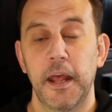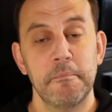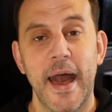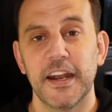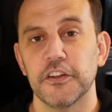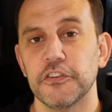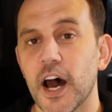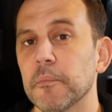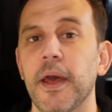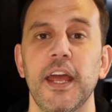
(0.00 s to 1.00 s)
And Matt is
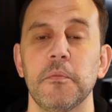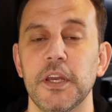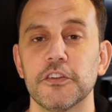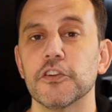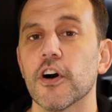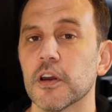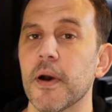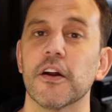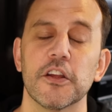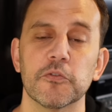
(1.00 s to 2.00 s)
not paying me to talk
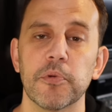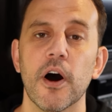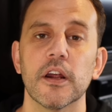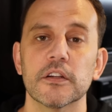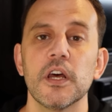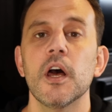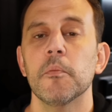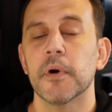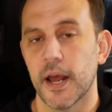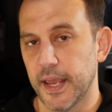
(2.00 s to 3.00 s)
about his product,
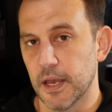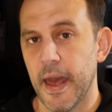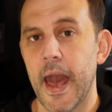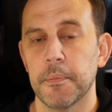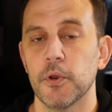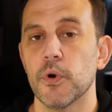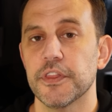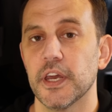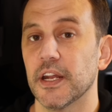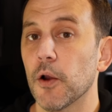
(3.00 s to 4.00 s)
but I am happy with
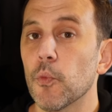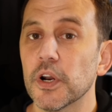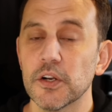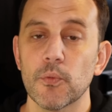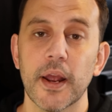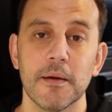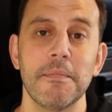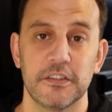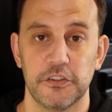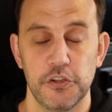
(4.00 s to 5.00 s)
it, and I wouldn't
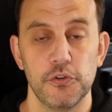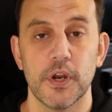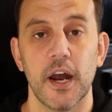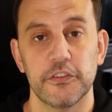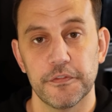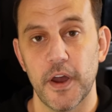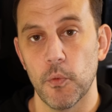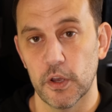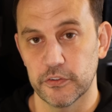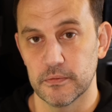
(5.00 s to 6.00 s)
recommend it to you guys if I
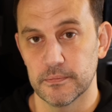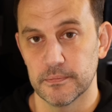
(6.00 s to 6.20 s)
wasn't.